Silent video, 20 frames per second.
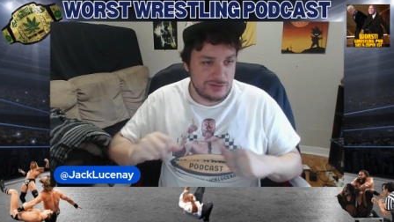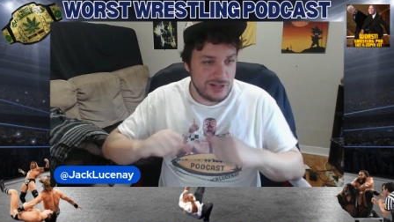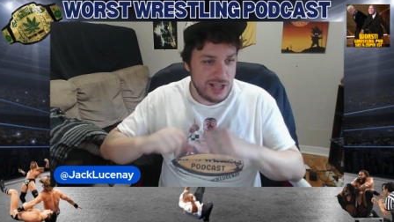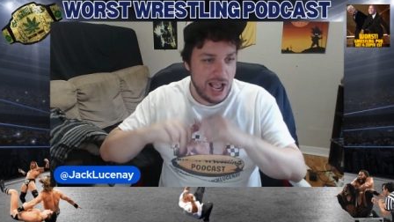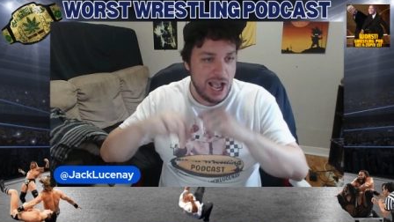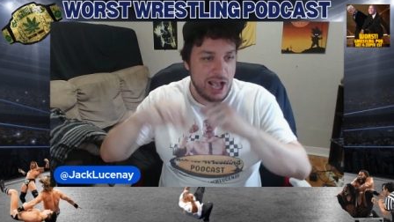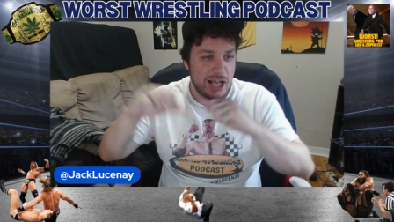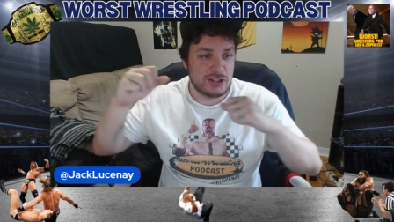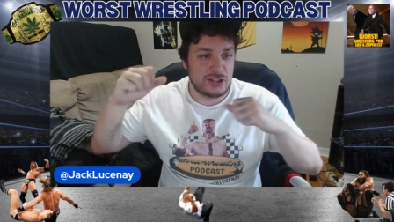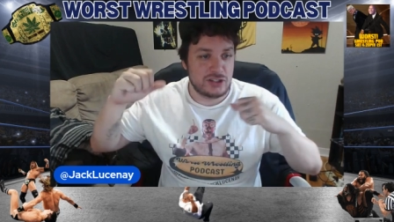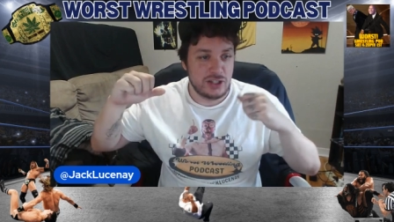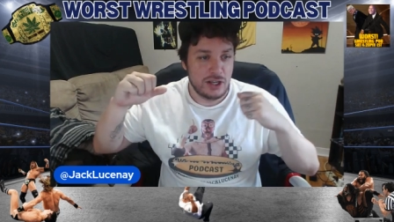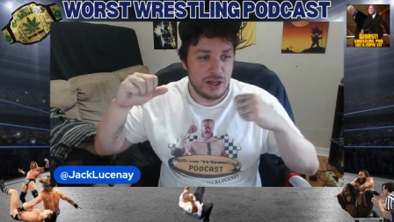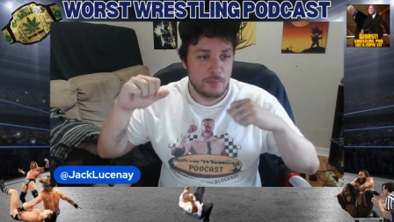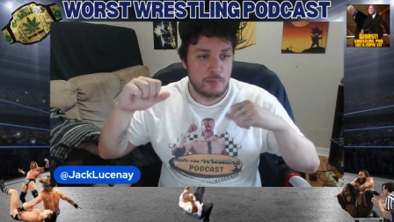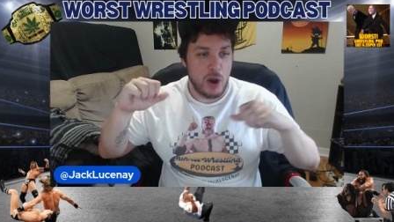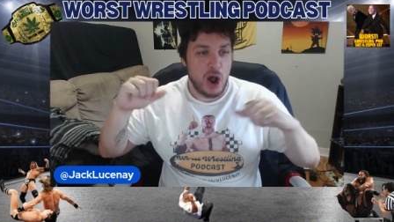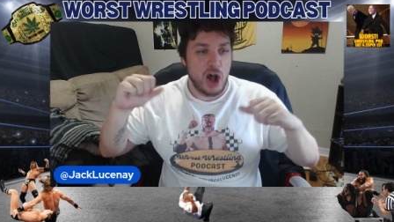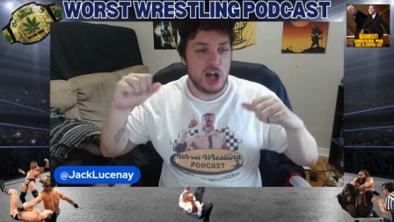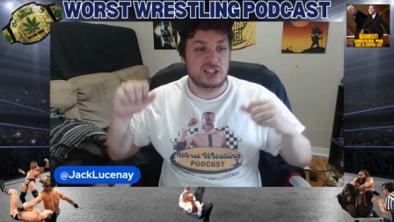has
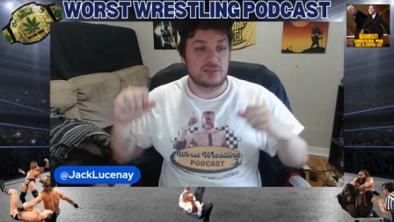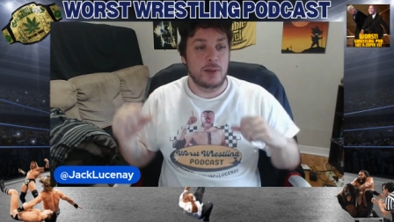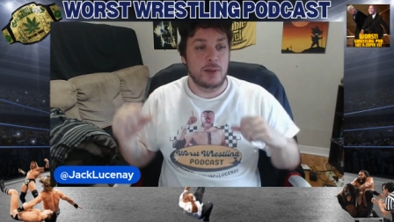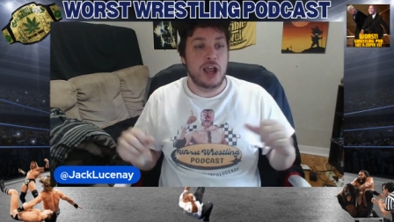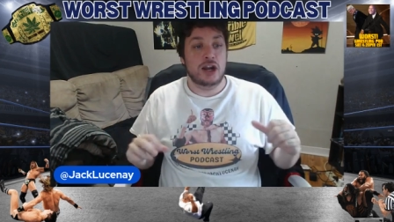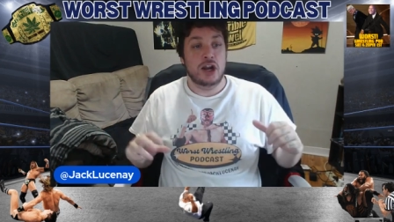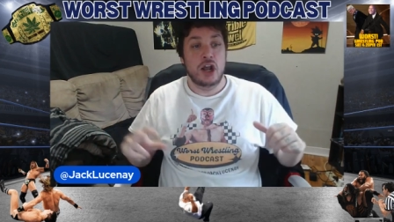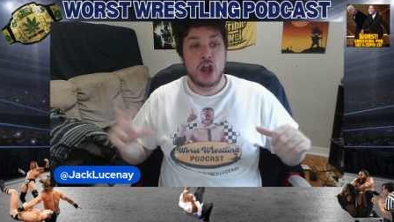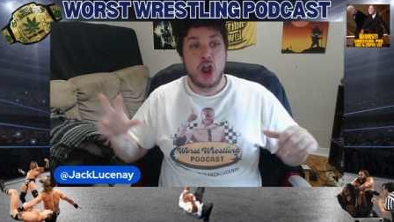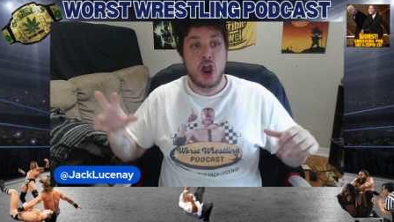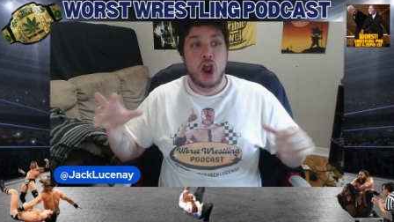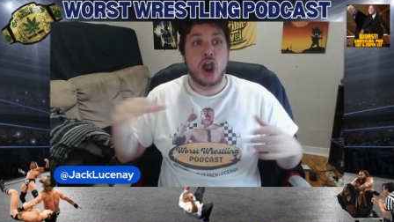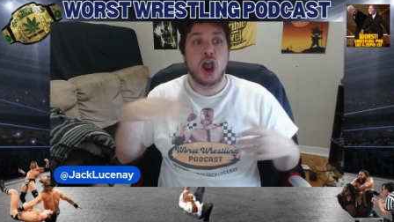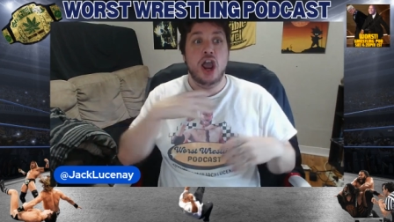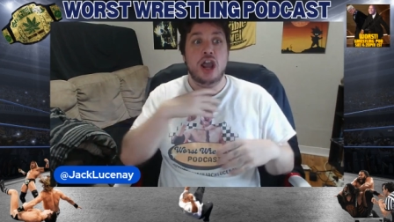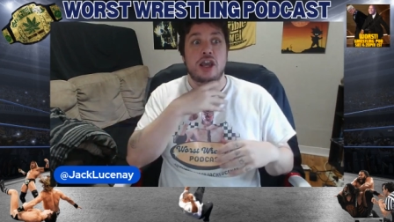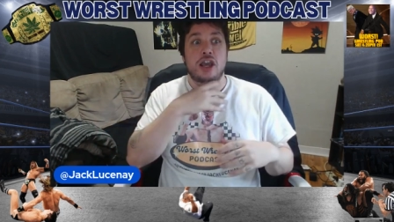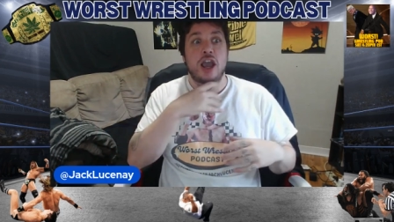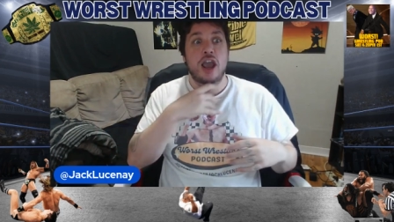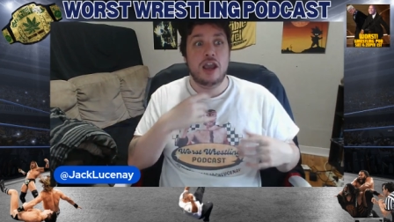Bossman
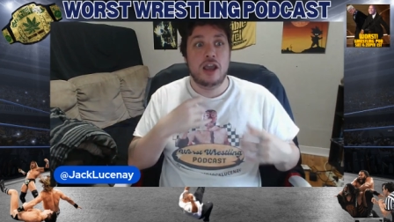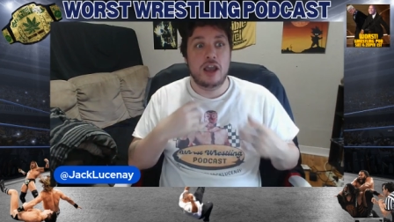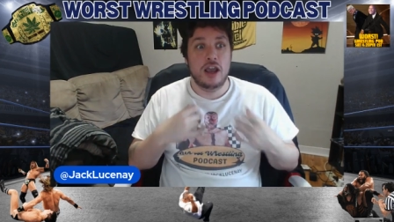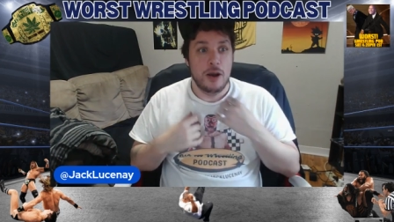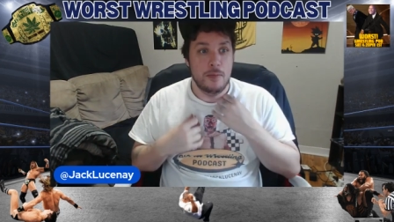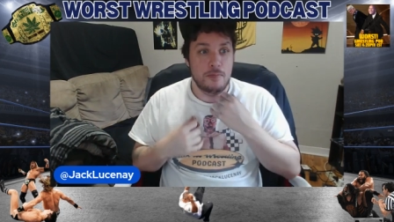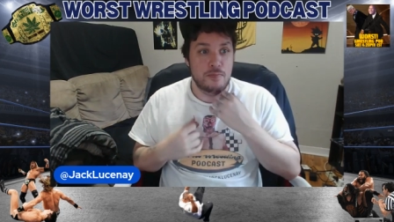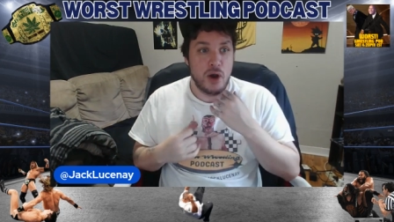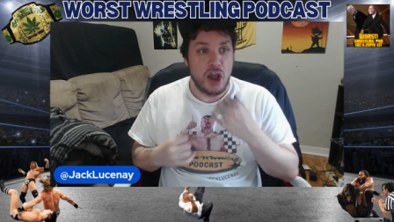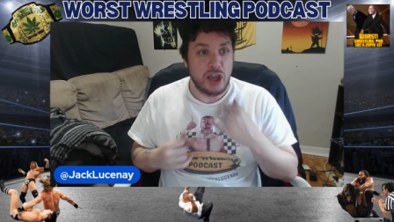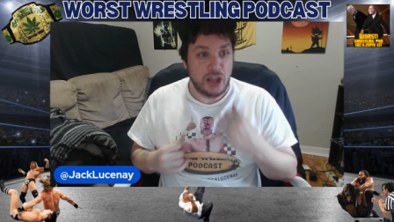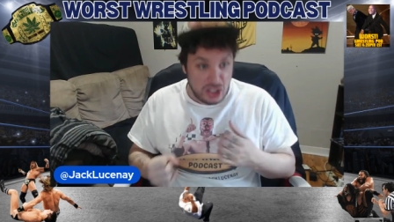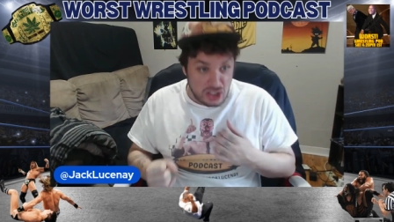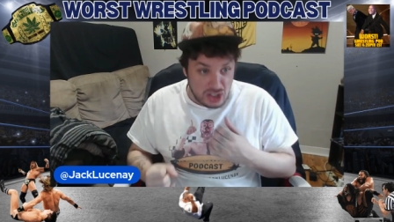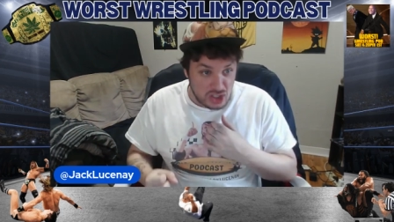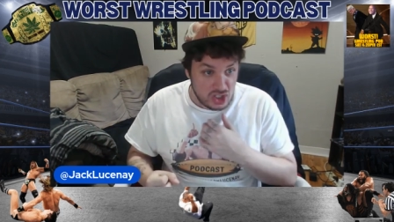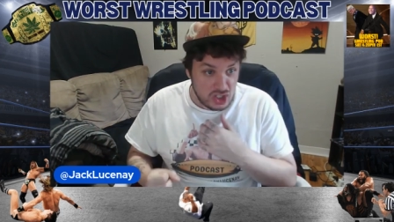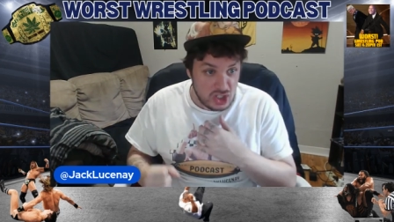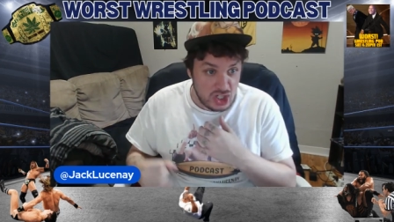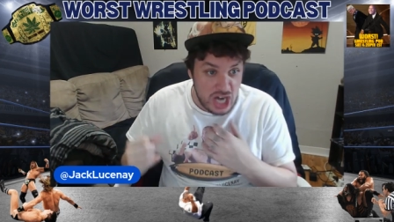hanging by
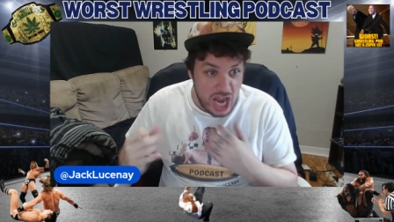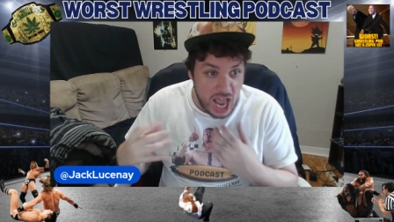his